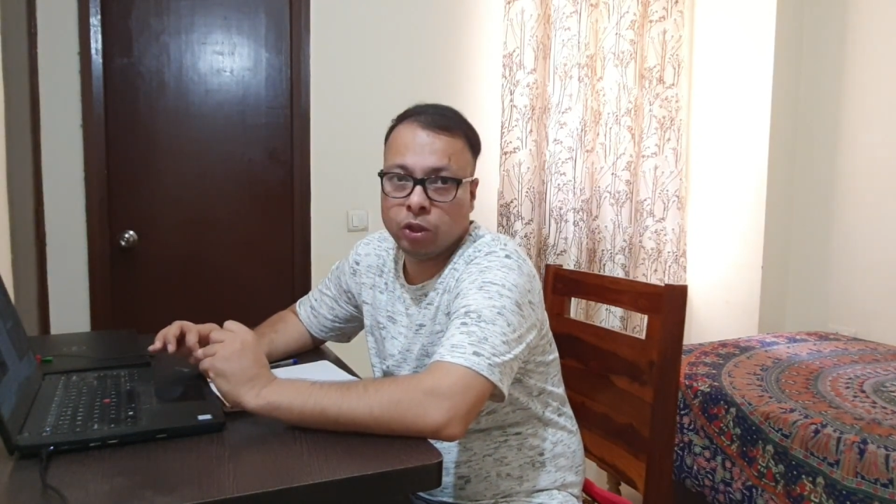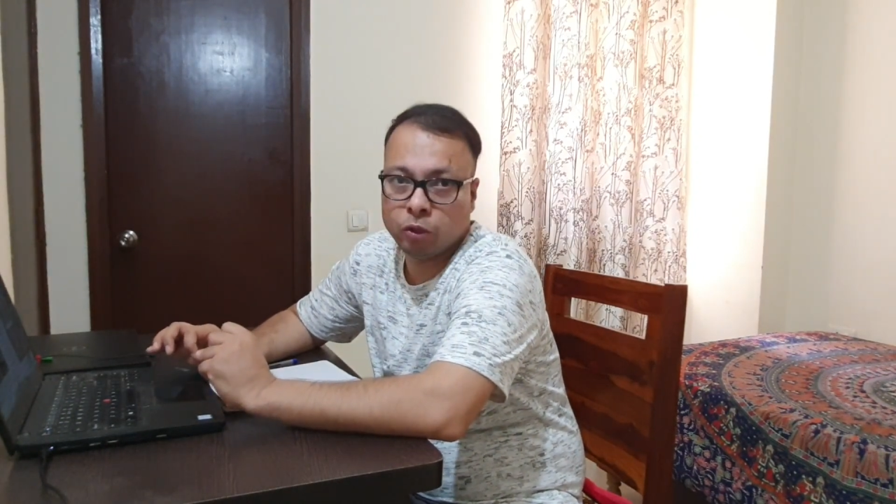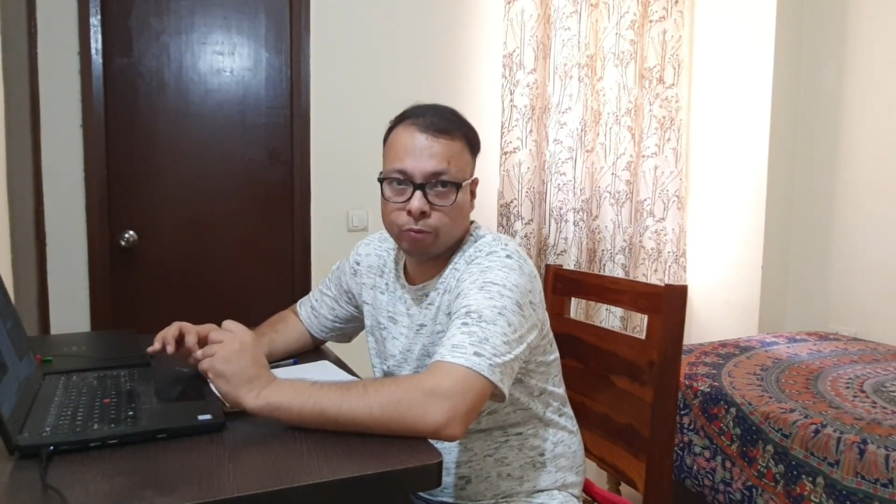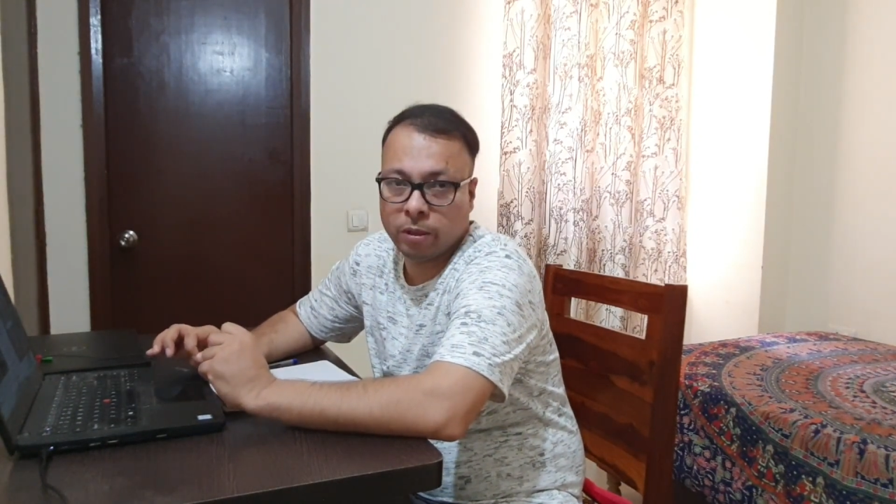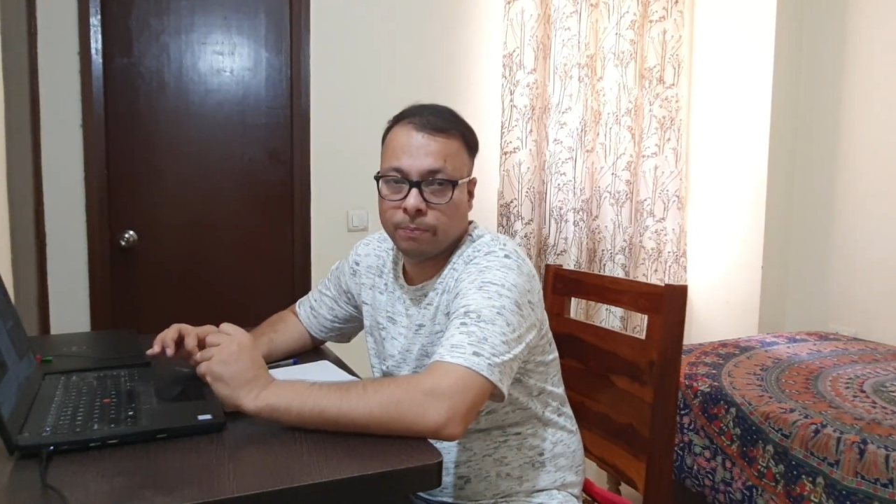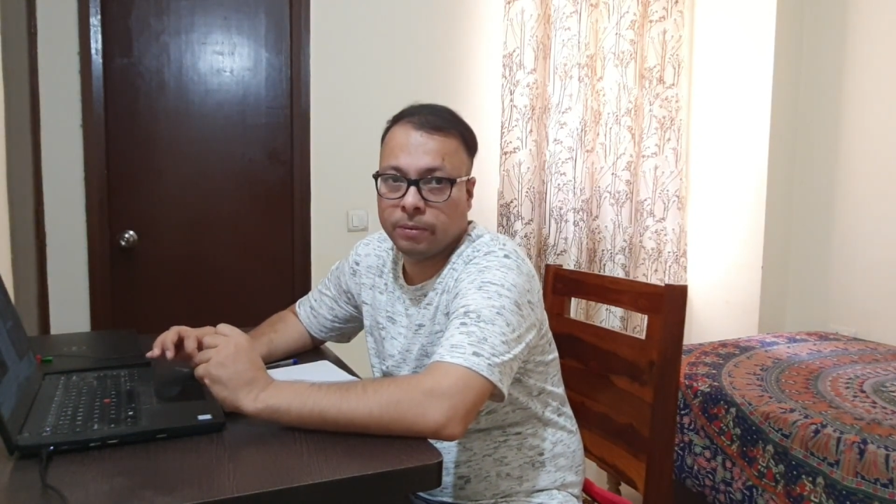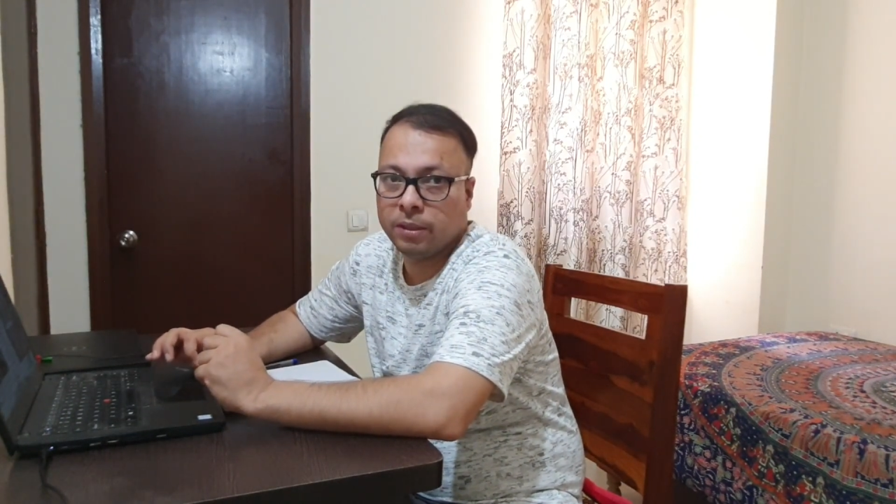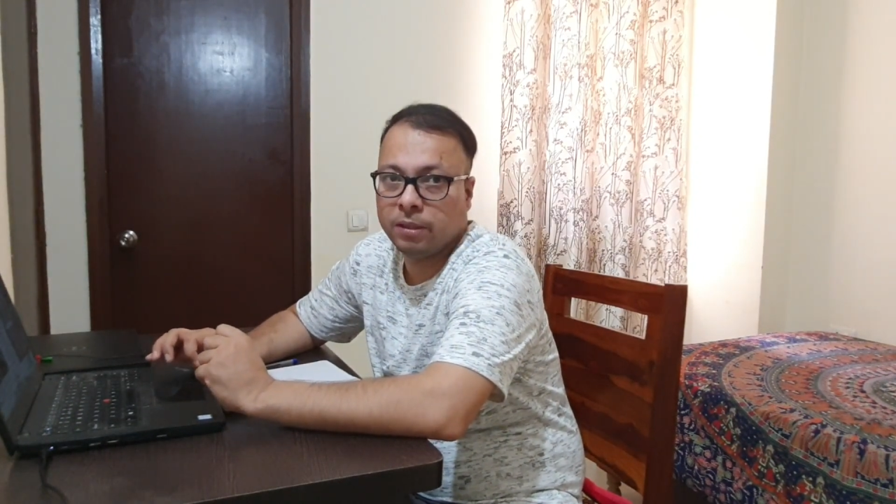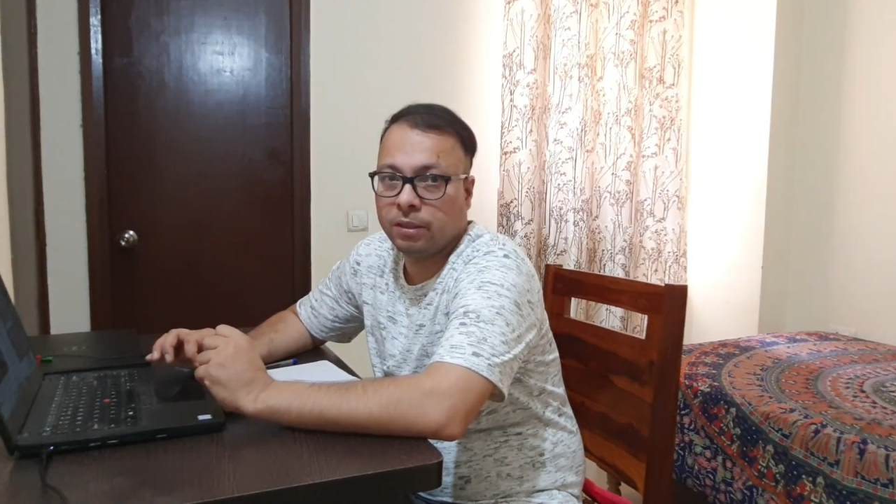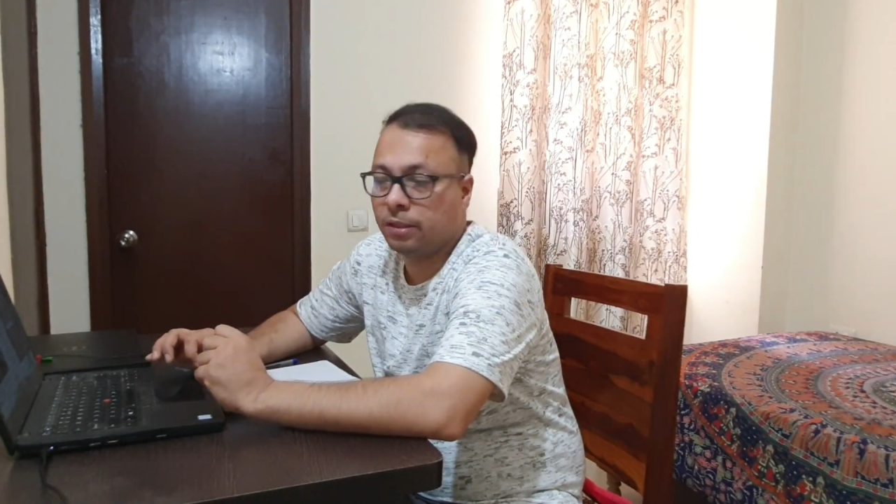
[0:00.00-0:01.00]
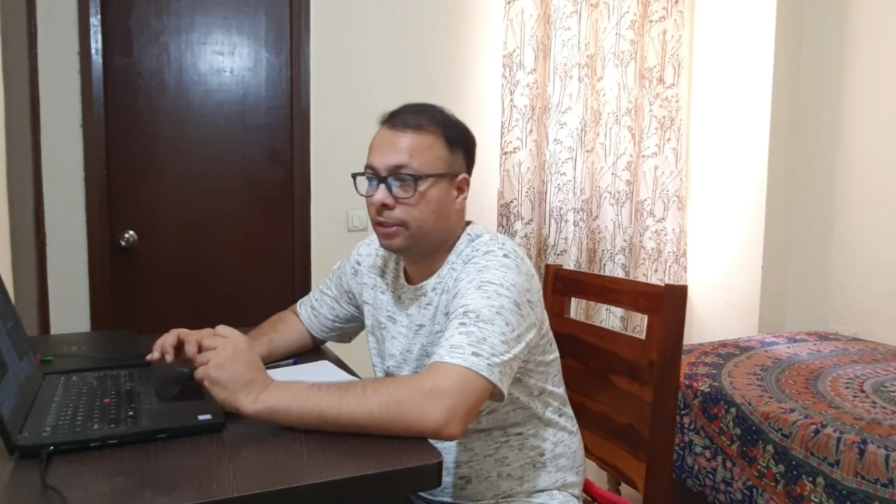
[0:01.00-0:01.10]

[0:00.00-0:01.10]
newspaper,